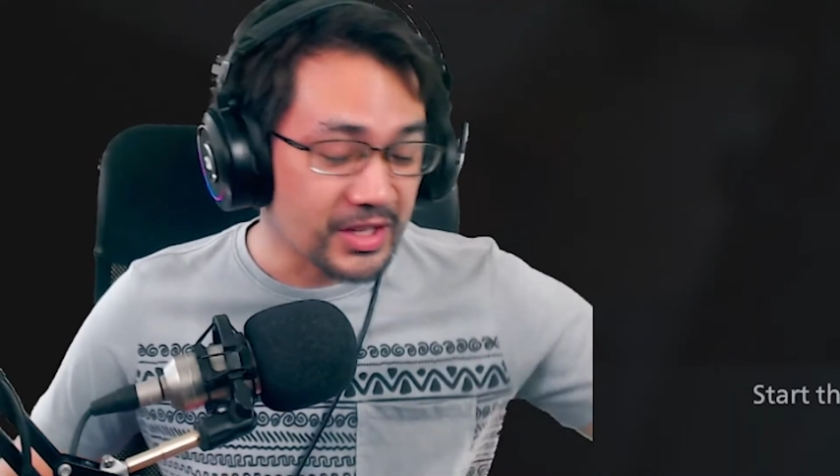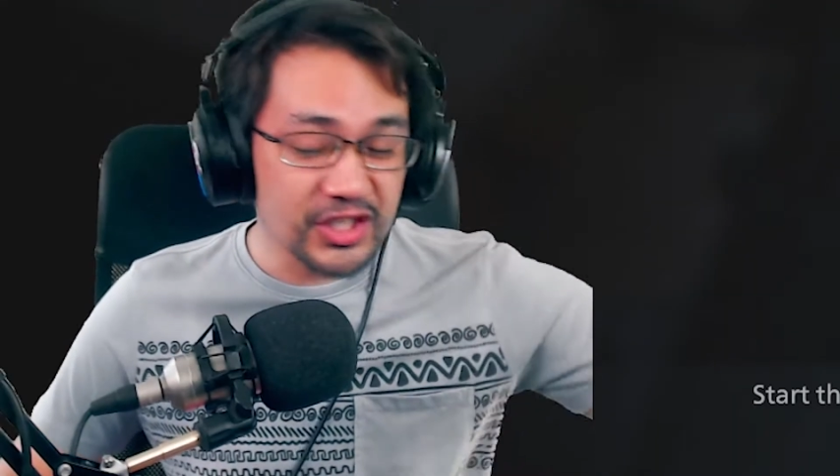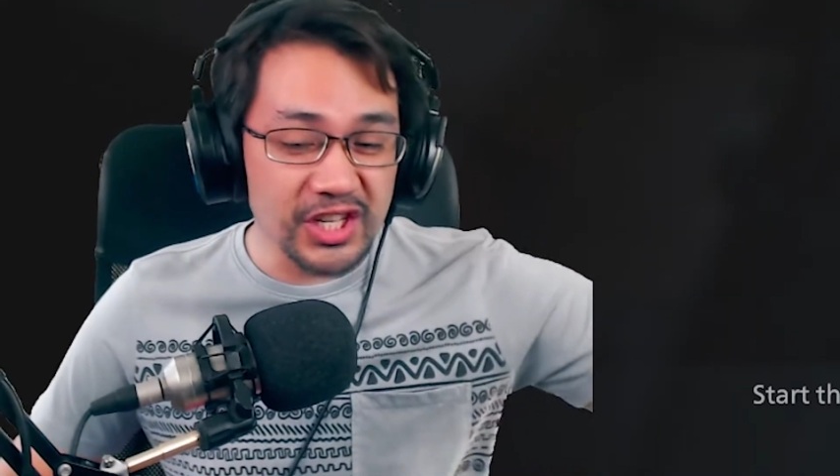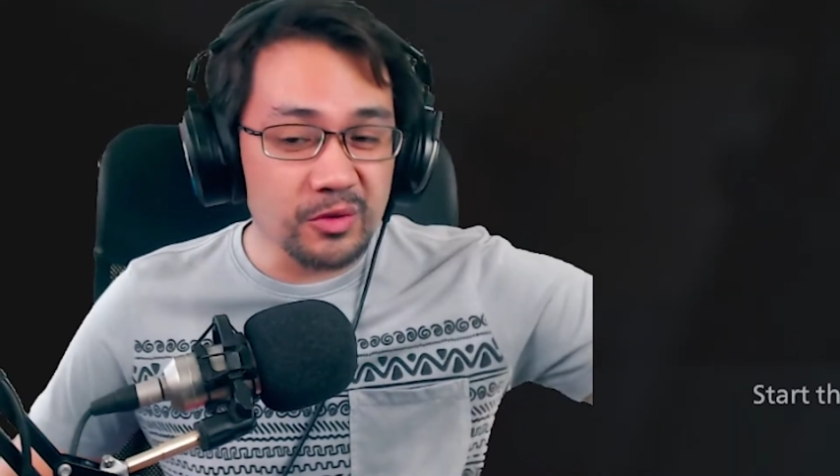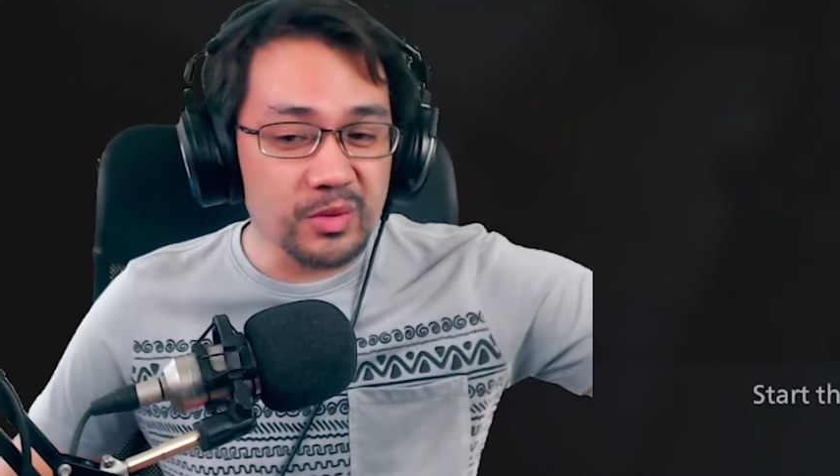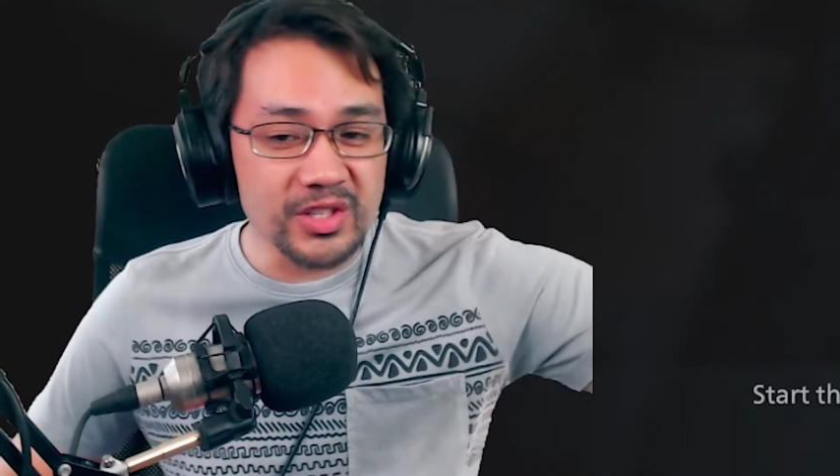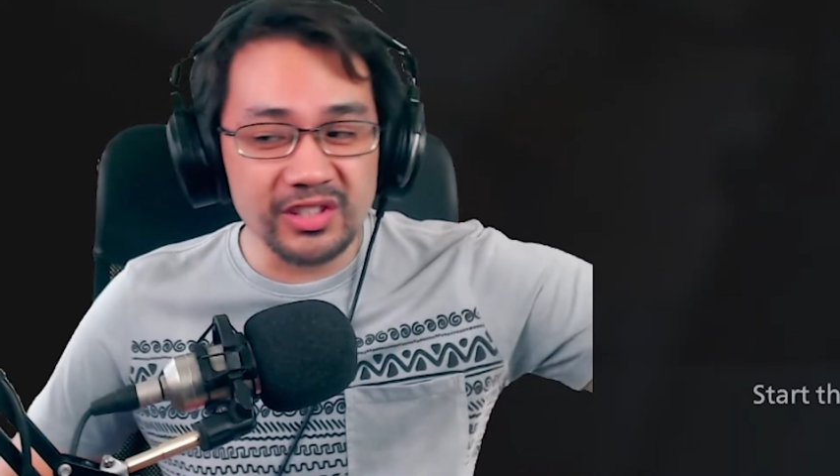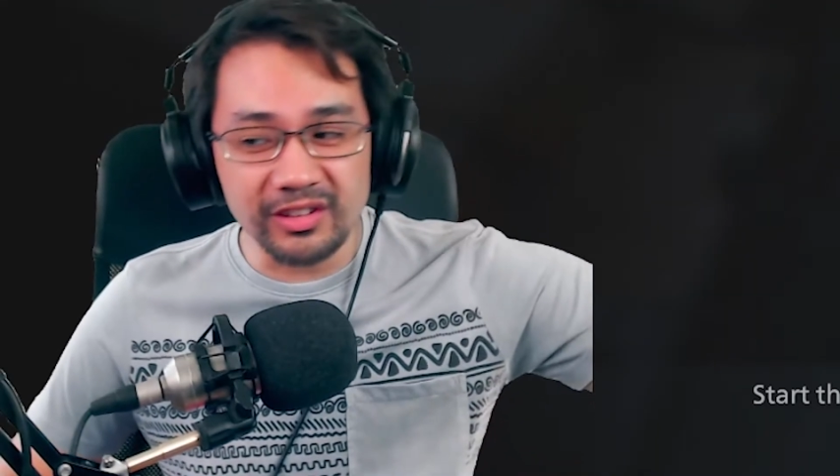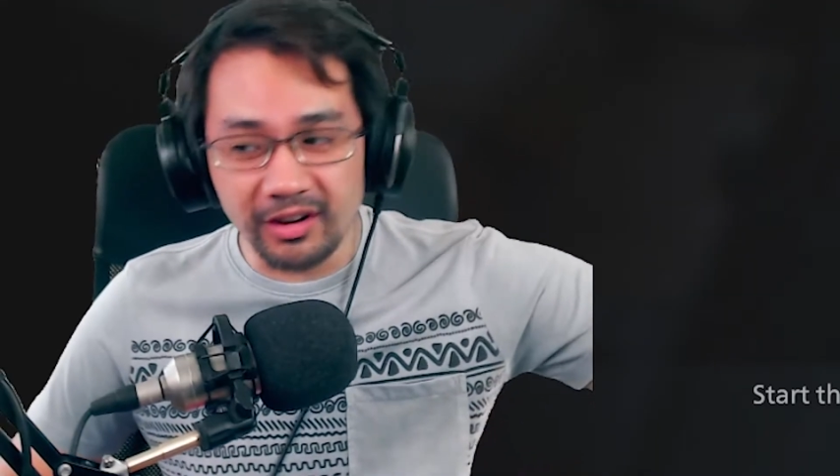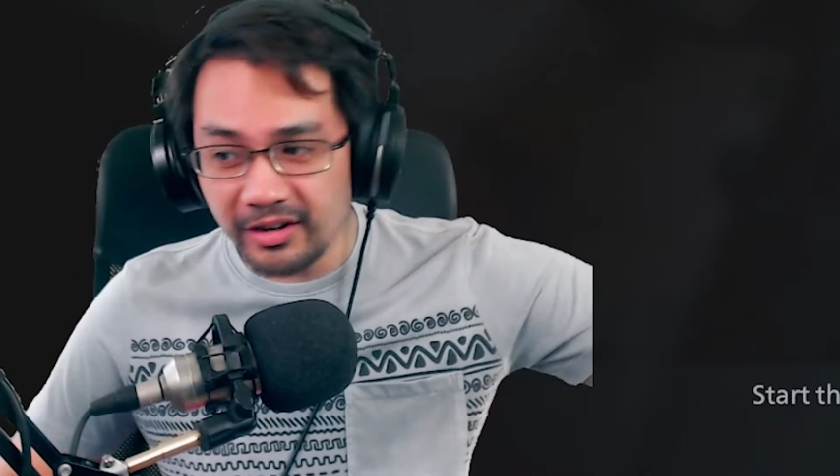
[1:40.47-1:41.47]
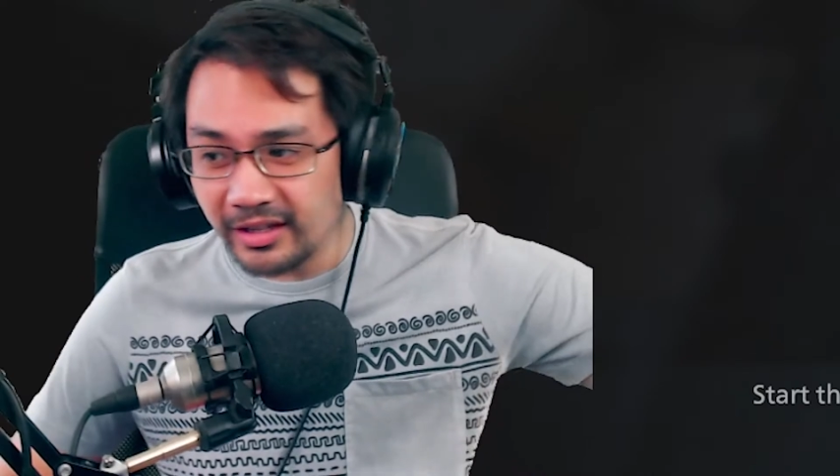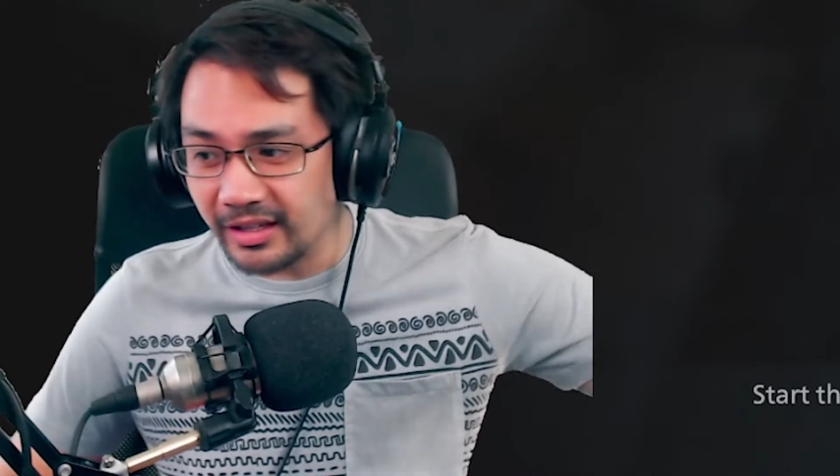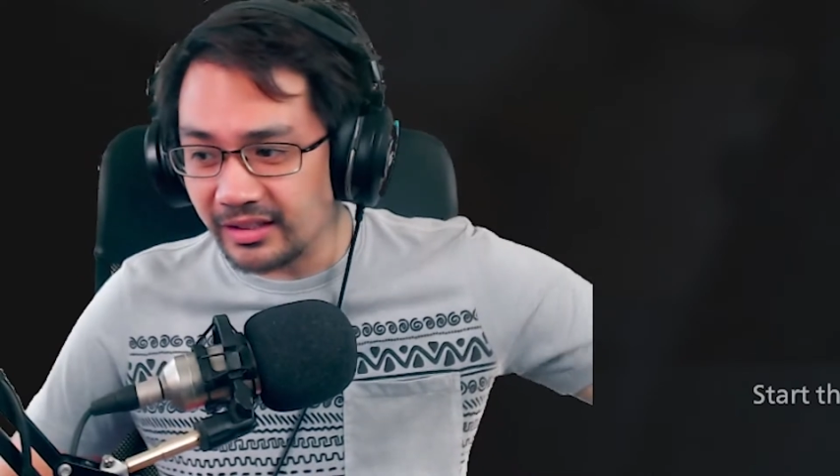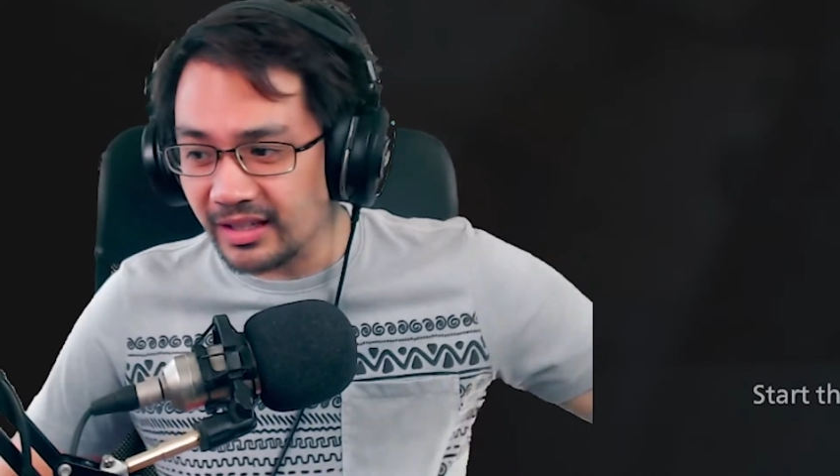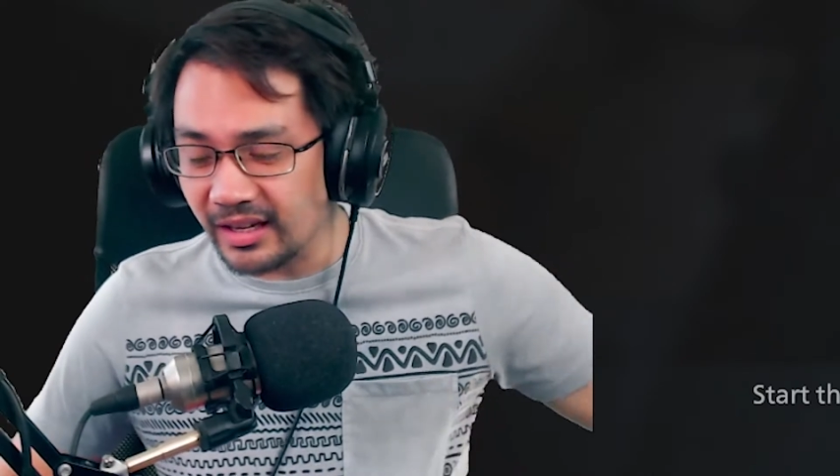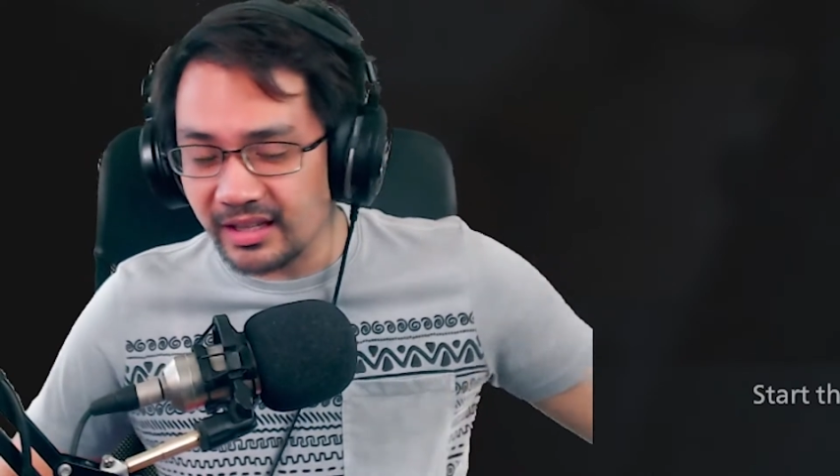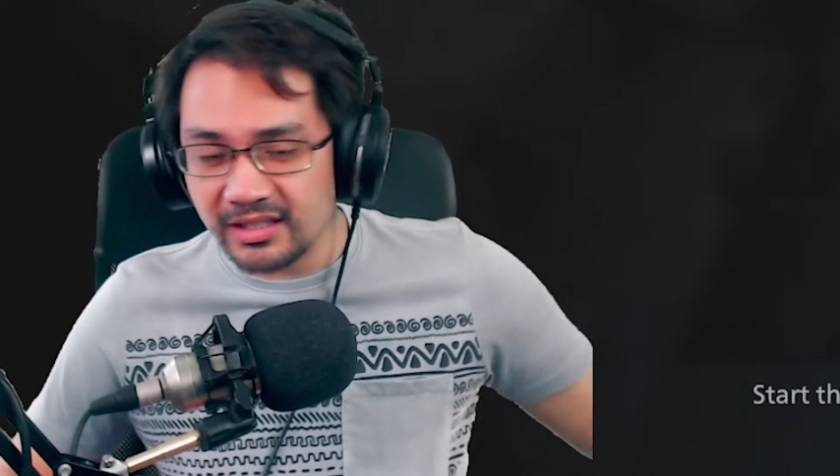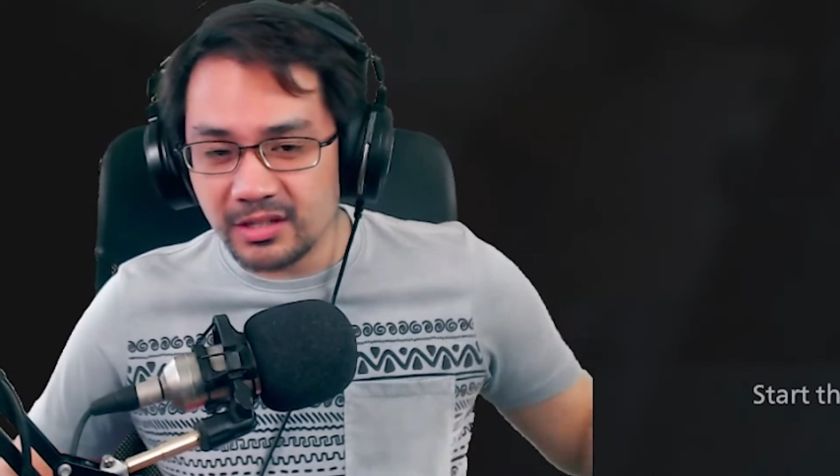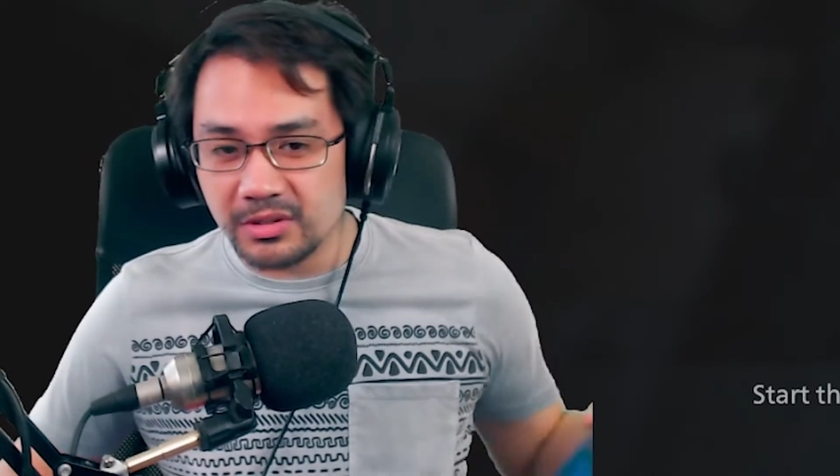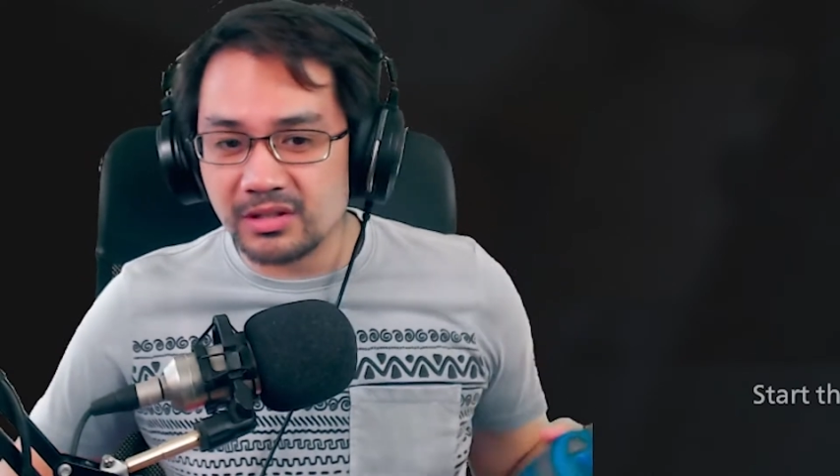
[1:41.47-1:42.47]
She was starting it,
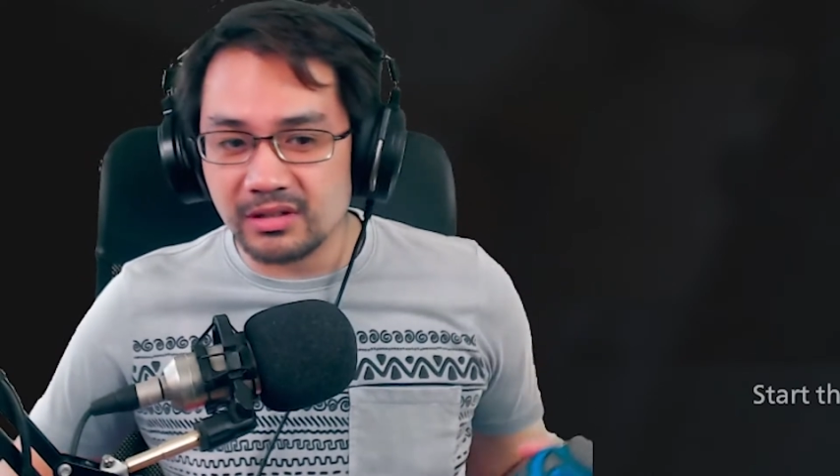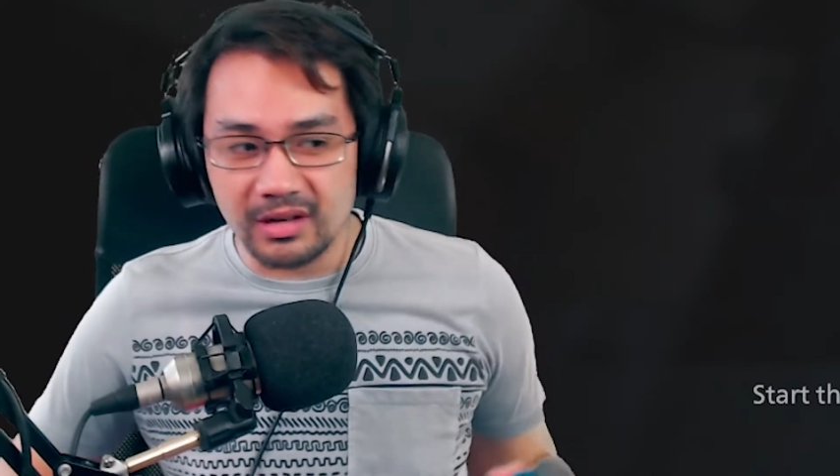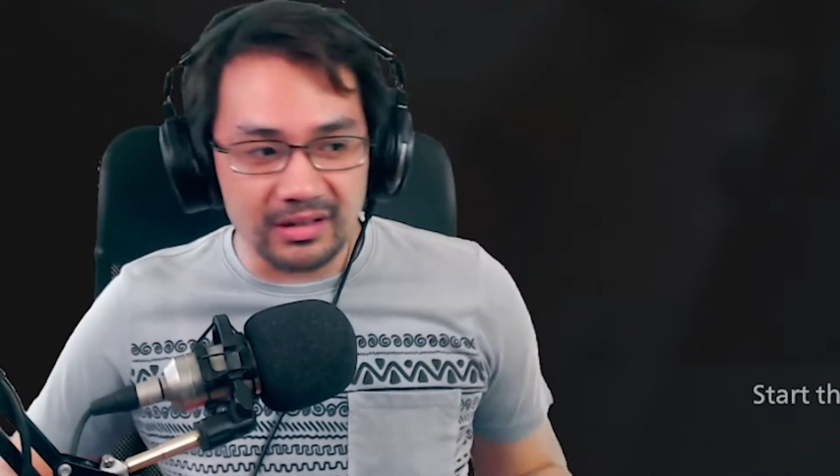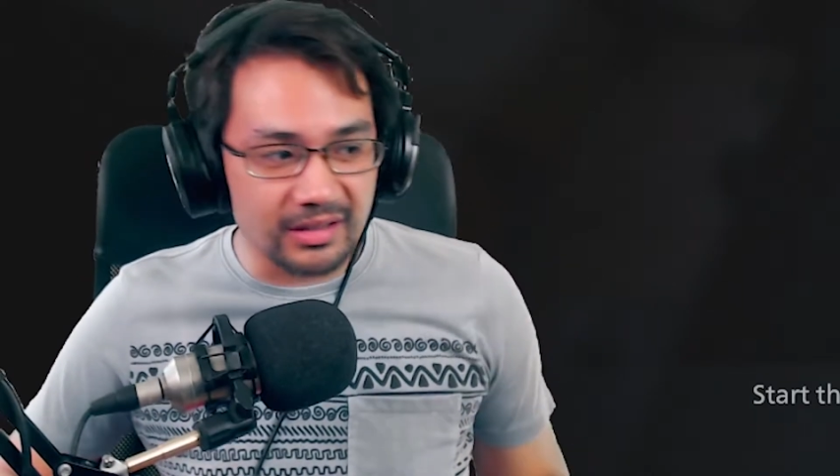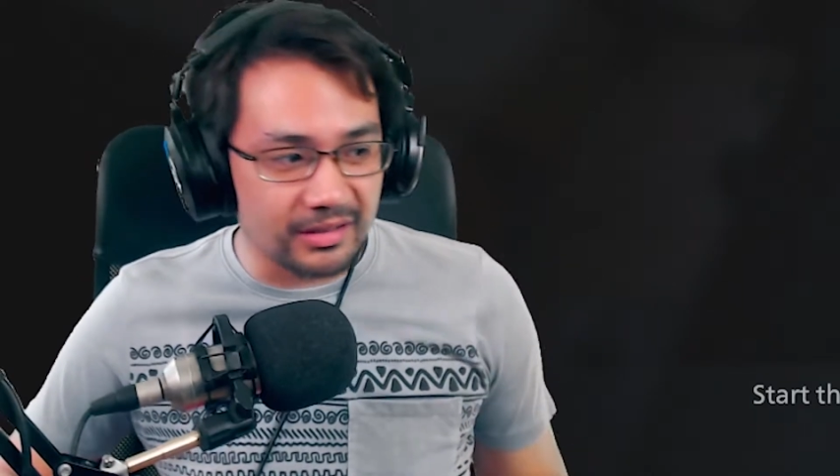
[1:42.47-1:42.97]
guys. She was starting